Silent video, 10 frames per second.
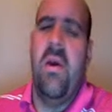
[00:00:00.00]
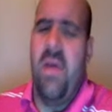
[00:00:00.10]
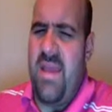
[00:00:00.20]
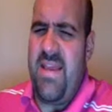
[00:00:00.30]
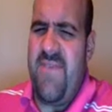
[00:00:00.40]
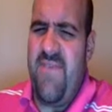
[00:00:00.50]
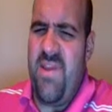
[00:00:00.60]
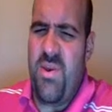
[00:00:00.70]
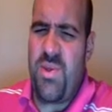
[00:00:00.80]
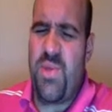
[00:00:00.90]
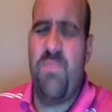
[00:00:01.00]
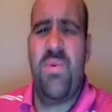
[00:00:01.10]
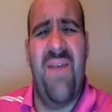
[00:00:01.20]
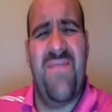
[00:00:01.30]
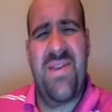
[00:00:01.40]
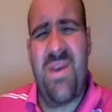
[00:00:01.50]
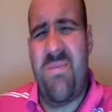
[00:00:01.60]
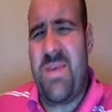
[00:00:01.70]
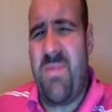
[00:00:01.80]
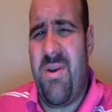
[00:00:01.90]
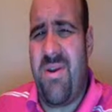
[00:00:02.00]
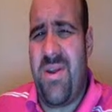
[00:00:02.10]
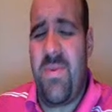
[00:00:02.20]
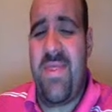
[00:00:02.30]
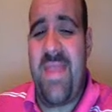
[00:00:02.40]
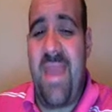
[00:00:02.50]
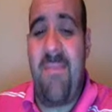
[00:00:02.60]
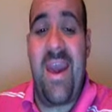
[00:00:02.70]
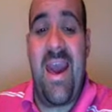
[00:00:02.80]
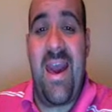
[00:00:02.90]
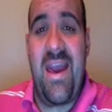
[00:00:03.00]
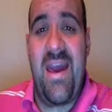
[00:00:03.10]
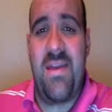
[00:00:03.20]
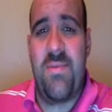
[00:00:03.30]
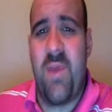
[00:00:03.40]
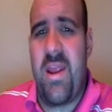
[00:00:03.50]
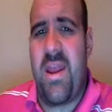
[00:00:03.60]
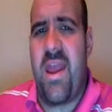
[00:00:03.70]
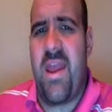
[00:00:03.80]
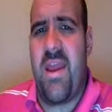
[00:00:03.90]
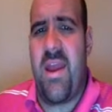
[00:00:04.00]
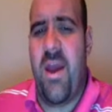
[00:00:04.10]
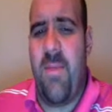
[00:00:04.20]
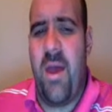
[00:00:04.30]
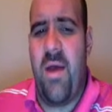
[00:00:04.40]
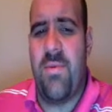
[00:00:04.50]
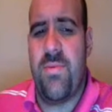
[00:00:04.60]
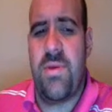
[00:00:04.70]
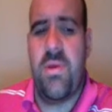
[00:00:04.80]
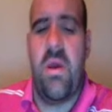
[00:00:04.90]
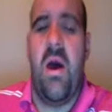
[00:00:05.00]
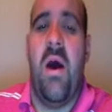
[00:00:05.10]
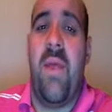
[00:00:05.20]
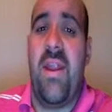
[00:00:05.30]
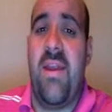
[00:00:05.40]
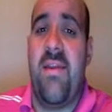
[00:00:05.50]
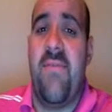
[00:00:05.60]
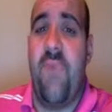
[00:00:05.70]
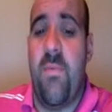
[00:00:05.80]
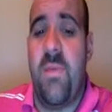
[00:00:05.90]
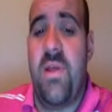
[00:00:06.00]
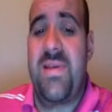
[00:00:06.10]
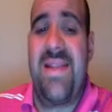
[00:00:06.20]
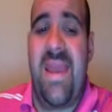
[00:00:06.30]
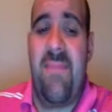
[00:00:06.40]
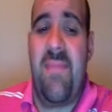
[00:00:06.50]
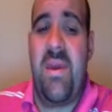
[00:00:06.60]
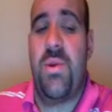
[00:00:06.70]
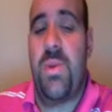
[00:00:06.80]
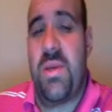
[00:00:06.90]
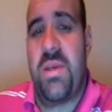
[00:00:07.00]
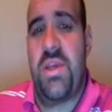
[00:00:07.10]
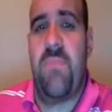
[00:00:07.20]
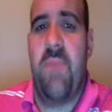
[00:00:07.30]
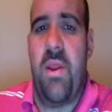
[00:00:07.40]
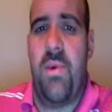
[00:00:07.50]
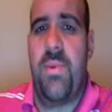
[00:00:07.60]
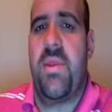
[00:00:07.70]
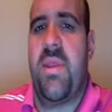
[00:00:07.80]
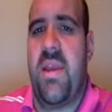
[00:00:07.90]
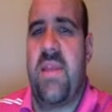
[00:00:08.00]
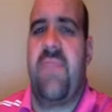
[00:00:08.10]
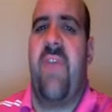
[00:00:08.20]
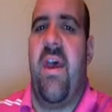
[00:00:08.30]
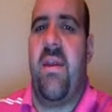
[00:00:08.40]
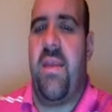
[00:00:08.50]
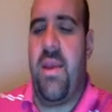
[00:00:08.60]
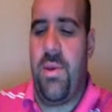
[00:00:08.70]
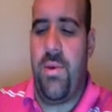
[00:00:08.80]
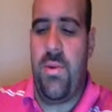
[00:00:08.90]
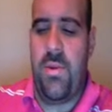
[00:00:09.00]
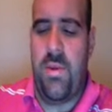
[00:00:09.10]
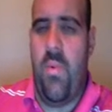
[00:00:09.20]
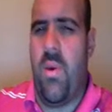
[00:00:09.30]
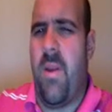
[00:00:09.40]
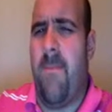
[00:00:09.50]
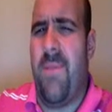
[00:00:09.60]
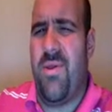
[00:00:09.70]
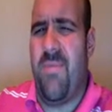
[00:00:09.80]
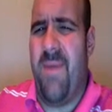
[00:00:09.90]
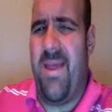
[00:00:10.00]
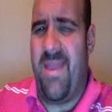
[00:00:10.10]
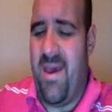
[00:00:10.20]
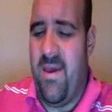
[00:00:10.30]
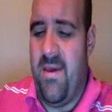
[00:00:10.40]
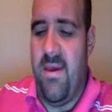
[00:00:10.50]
And this video assumes you have some experience with naming ions, writing ionic compounds, writing the formulas and naming transition metals and things of that nature. So we're going to build upon that